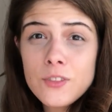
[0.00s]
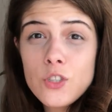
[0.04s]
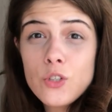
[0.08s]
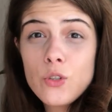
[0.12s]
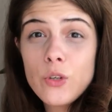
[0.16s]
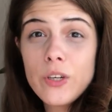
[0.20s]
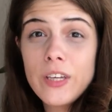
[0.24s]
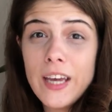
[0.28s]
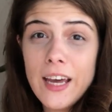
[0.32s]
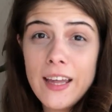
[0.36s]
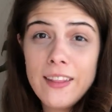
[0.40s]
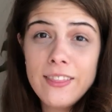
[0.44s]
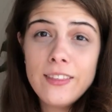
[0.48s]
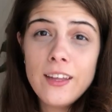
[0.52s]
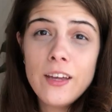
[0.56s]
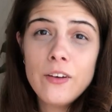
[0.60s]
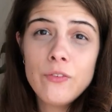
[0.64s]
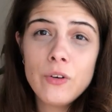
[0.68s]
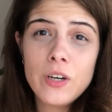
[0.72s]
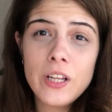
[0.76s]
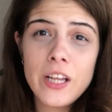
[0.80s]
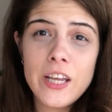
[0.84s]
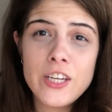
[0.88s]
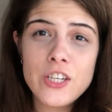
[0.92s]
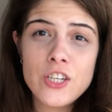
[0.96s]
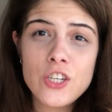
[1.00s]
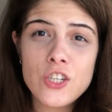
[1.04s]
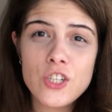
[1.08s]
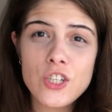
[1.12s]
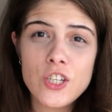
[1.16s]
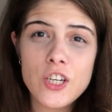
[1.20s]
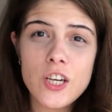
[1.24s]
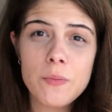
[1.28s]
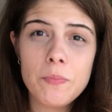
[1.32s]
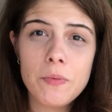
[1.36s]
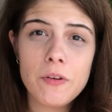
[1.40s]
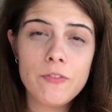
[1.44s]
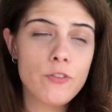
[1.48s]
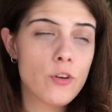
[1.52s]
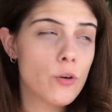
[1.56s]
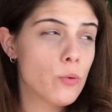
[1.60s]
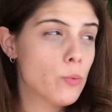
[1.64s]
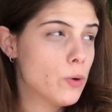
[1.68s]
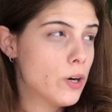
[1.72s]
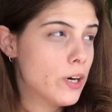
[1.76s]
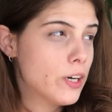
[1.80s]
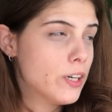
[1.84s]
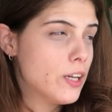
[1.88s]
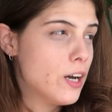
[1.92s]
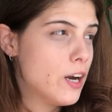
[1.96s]
to get that relationship, if you
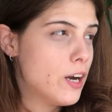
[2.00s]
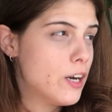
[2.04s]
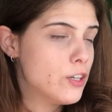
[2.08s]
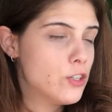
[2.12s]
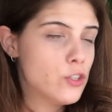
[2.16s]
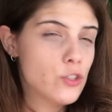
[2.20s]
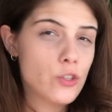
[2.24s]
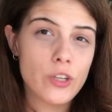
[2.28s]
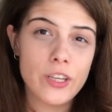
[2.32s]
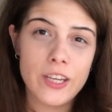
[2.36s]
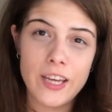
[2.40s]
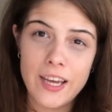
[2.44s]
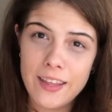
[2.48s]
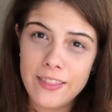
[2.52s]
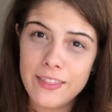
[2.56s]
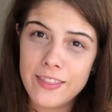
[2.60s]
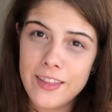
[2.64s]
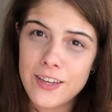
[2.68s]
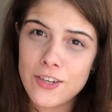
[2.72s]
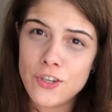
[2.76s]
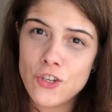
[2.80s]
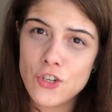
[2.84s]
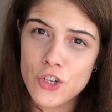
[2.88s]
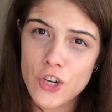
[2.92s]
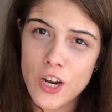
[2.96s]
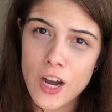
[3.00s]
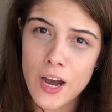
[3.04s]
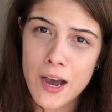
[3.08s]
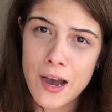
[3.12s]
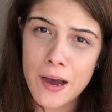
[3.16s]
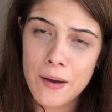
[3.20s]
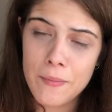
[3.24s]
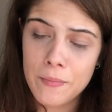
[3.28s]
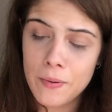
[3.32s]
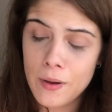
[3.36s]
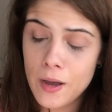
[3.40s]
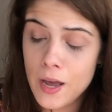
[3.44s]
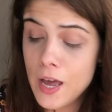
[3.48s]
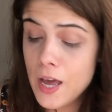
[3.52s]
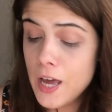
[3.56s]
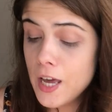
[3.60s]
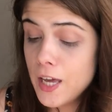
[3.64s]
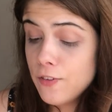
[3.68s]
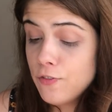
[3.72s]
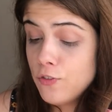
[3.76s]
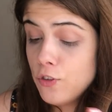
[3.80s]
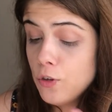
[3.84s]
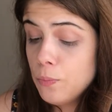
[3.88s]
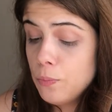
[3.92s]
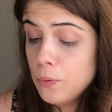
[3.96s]
worked hard to get that job,
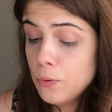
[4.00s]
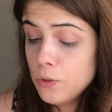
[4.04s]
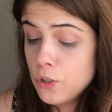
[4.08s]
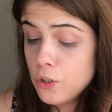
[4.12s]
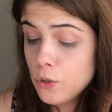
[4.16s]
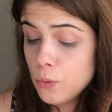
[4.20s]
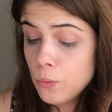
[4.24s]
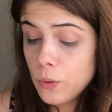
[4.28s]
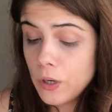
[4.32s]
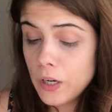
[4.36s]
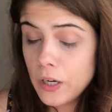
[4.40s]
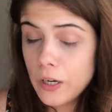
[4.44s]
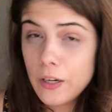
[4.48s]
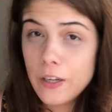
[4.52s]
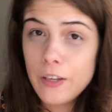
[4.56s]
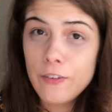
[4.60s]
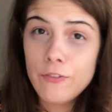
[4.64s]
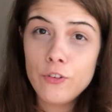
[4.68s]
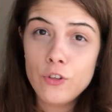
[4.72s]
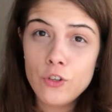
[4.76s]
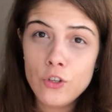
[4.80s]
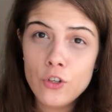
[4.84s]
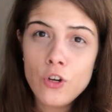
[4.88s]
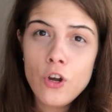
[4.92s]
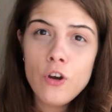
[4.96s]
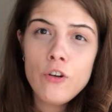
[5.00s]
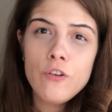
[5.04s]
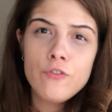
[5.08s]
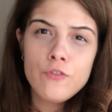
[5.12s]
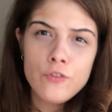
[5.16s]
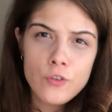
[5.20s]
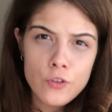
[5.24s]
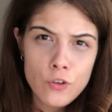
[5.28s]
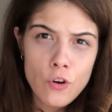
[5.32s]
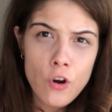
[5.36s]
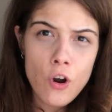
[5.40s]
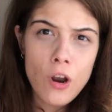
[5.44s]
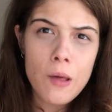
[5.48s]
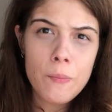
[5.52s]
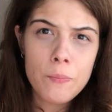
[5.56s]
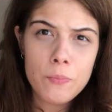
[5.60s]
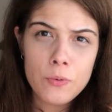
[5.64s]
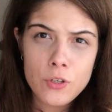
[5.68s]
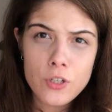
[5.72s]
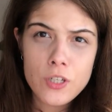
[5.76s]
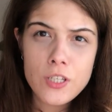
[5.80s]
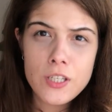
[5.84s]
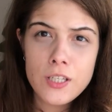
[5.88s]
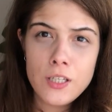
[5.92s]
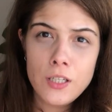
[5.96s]
if you put your work, if you know, if you roll up
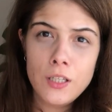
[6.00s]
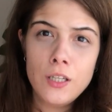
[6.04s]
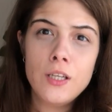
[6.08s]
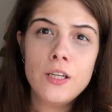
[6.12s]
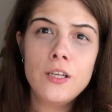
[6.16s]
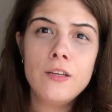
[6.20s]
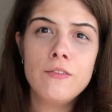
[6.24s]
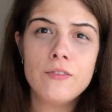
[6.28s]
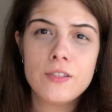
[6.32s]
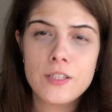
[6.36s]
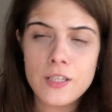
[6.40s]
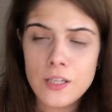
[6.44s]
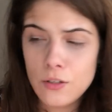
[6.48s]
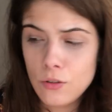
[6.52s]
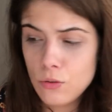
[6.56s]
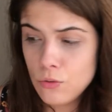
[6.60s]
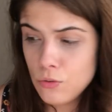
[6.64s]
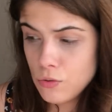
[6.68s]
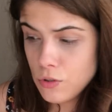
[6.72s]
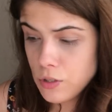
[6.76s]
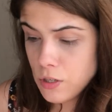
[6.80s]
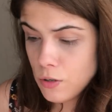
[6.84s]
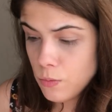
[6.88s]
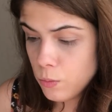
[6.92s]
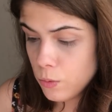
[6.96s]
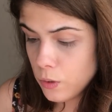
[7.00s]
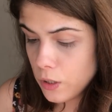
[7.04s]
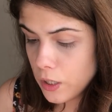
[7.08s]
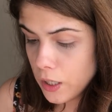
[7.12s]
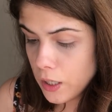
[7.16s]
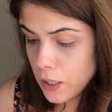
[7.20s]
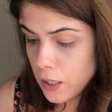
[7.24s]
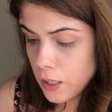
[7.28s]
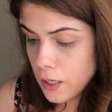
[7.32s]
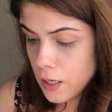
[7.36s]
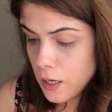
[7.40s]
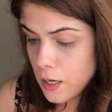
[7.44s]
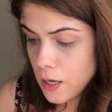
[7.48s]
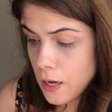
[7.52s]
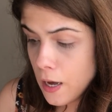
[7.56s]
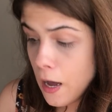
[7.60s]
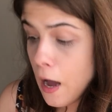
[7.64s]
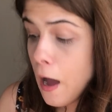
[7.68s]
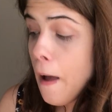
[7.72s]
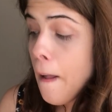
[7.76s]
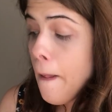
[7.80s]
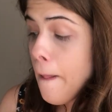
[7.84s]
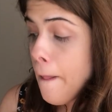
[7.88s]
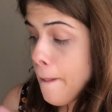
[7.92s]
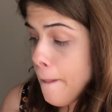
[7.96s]
your sleeves and do some work,
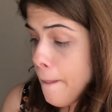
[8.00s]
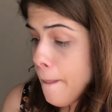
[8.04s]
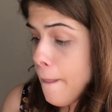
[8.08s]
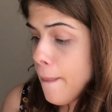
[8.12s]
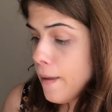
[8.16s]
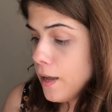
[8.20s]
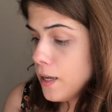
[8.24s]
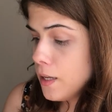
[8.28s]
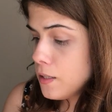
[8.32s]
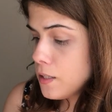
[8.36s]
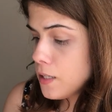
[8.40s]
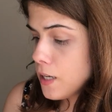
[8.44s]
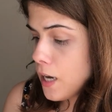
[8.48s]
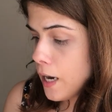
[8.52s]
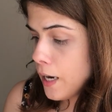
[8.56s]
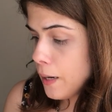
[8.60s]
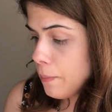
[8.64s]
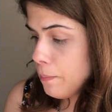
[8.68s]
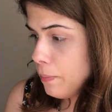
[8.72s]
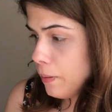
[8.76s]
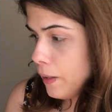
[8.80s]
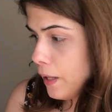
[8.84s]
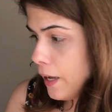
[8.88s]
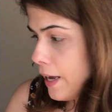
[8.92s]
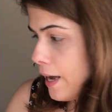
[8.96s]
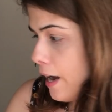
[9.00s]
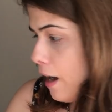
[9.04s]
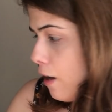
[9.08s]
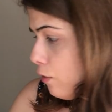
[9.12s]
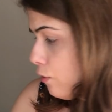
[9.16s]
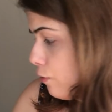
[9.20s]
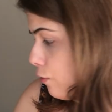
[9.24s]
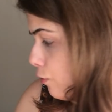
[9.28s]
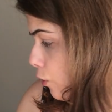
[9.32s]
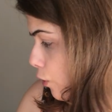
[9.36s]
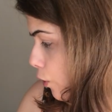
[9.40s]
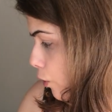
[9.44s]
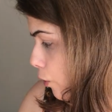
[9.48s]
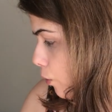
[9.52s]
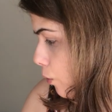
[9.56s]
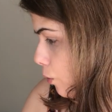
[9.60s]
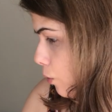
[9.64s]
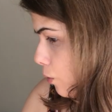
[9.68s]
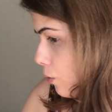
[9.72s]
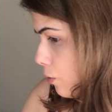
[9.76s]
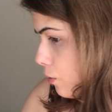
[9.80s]
it's gonna play out for you.